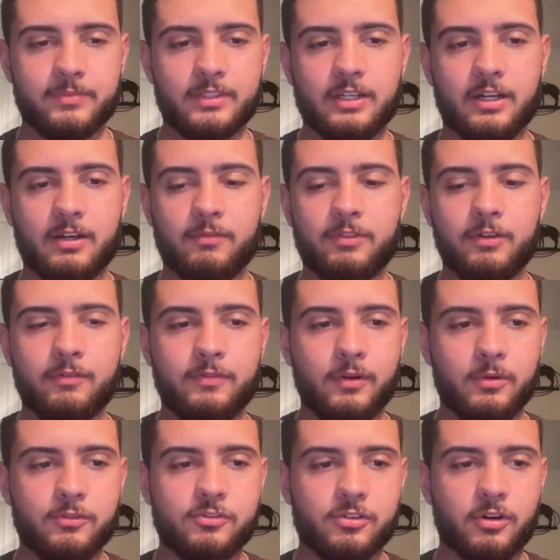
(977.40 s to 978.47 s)
of the
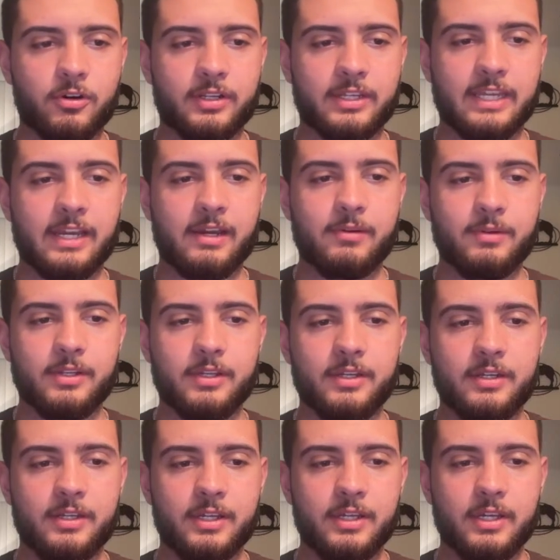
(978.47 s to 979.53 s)
votes are
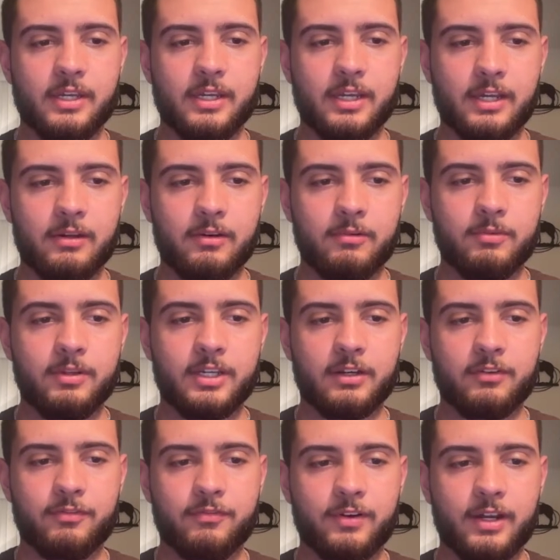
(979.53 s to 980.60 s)
counted, and we got to
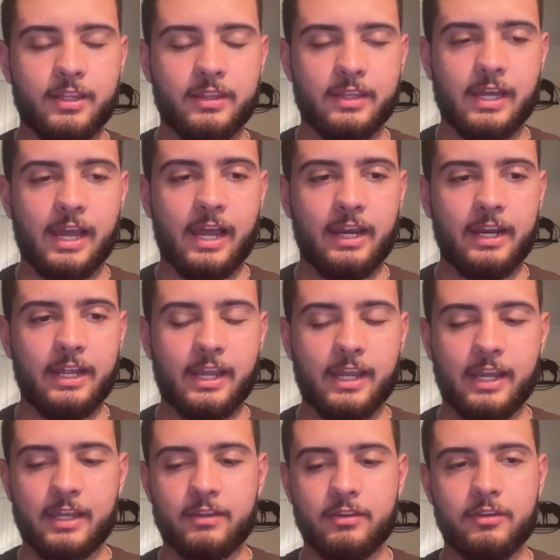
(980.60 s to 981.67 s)
find that,
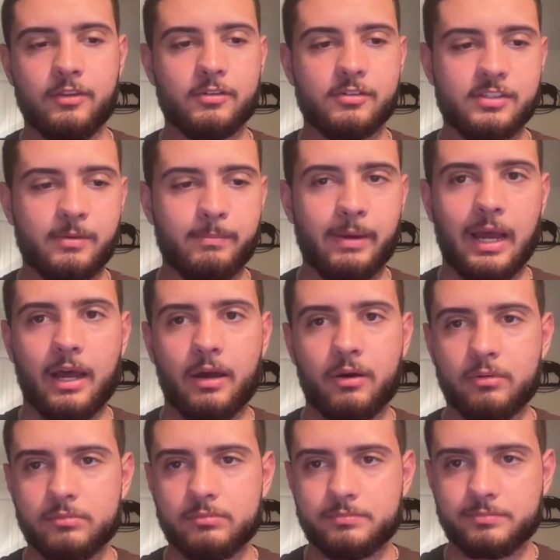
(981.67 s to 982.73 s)
and there's about,
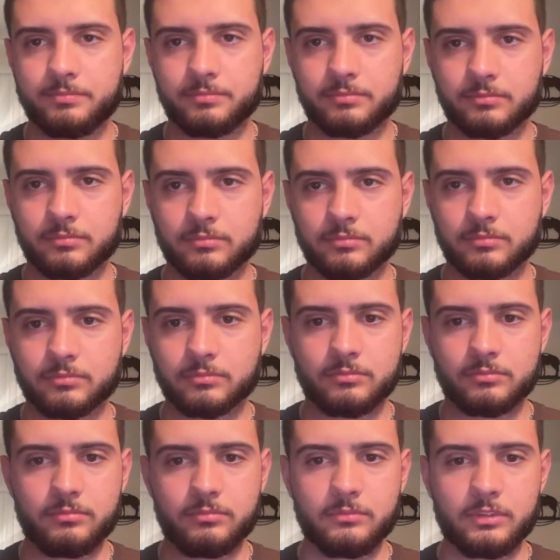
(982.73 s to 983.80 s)

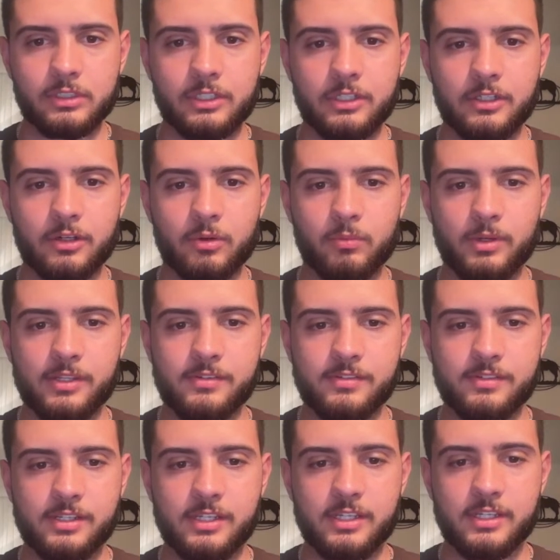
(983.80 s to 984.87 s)
we
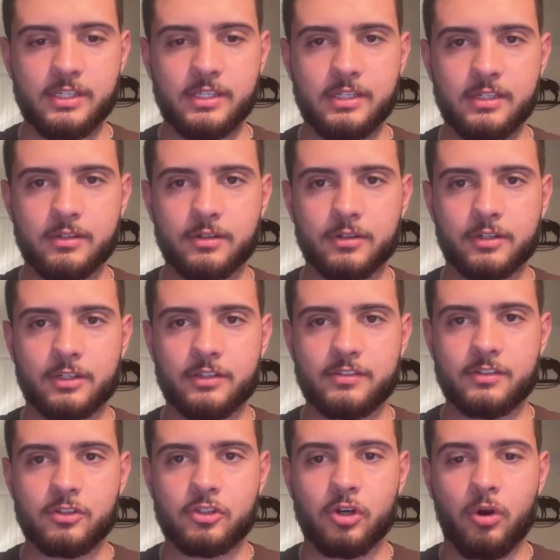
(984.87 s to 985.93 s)
see here, because
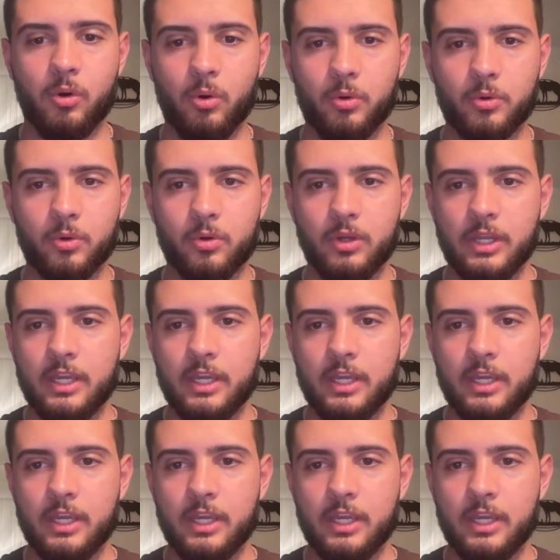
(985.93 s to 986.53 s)
in total,